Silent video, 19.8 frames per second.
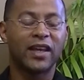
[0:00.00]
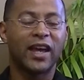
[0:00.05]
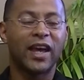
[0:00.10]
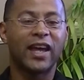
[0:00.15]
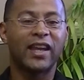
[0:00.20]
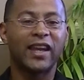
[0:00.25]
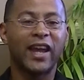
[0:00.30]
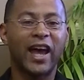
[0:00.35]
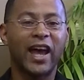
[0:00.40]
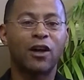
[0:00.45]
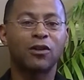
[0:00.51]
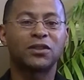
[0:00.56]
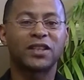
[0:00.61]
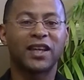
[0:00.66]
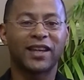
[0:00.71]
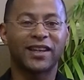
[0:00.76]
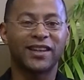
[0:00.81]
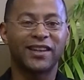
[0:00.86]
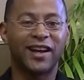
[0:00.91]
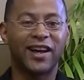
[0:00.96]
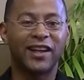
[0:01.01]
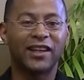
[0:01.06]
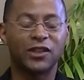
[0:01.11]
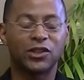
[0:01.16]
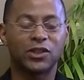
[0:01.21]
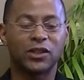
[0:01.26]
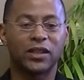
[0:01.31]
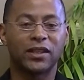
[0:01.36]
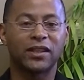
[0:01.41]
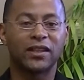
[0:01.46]
and how
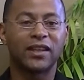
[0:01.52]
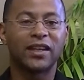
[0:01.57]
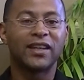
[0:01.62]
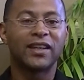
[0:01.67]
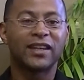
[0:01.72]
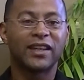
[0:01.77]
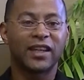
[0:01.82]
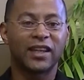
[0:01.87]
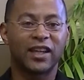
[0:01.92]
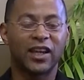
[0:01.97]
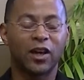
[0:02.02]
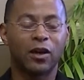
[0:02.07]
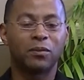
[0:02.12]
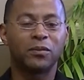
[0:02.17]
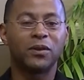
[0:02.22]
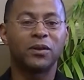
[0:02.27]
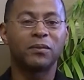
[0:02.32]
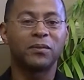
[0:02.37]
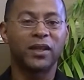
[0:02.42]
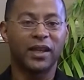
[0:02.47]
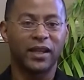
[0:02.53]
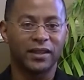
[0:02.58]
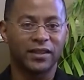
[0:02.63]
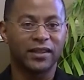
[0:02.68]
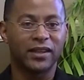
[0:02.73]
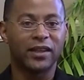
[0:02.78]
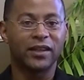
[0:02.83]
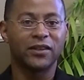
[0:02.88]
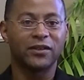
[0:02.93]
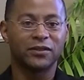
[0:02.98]
technology can help them get
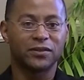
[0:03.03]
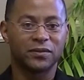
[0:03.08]
there.